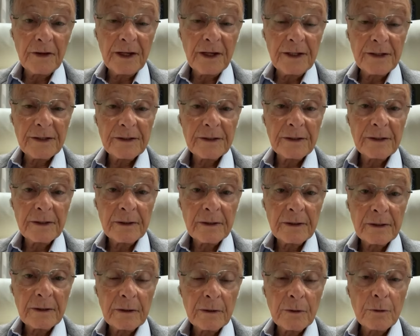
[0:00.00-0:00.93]

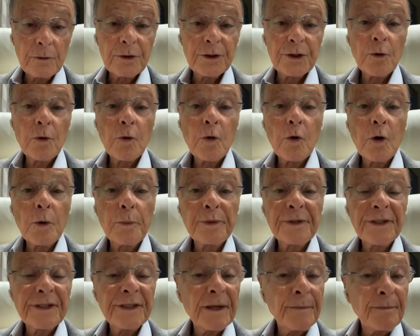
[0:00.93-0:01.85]
Perhaps your
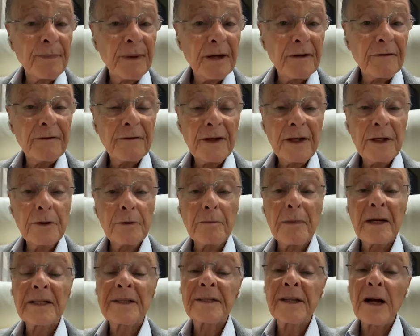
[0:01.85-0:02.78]
body is
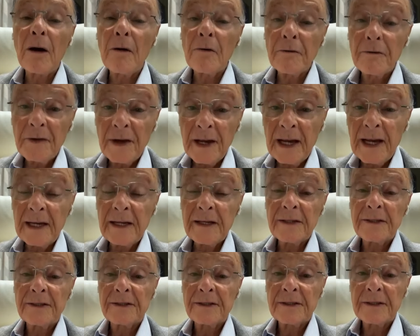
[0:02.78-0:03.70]
perfect.
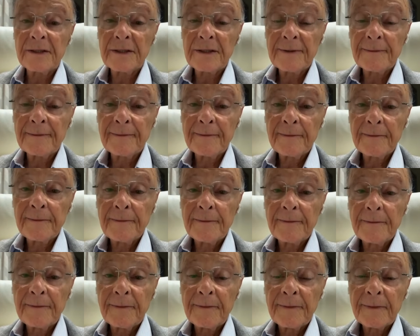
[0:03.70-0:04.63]
But
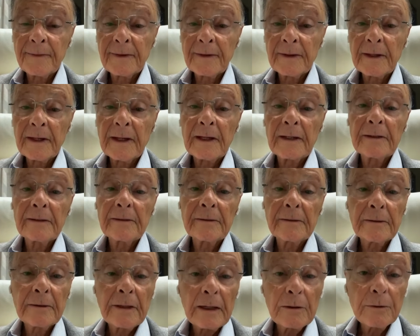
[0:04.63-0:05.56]
maybe
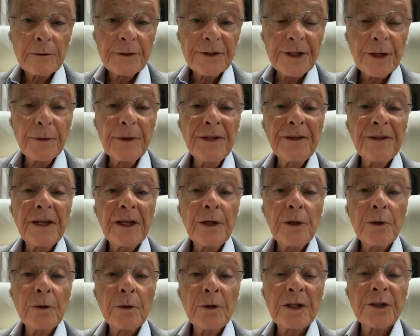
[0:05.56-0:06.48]

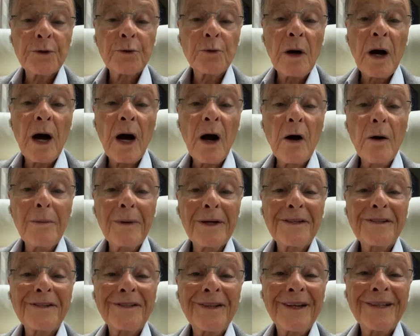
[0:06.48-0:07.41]
your inner
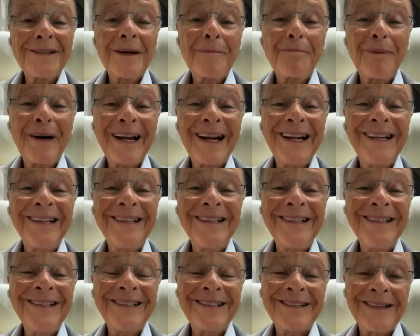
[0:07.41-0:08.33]
being, your
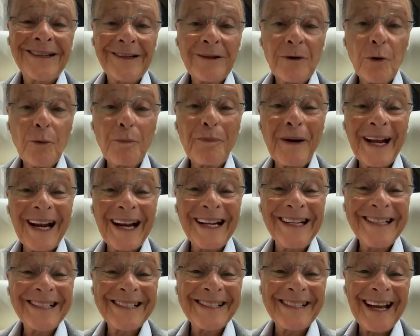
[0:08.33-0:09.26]
soul is
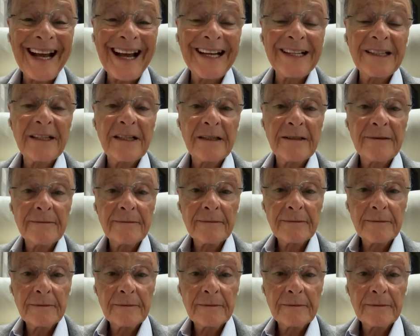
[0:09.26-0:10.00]
paralyzed.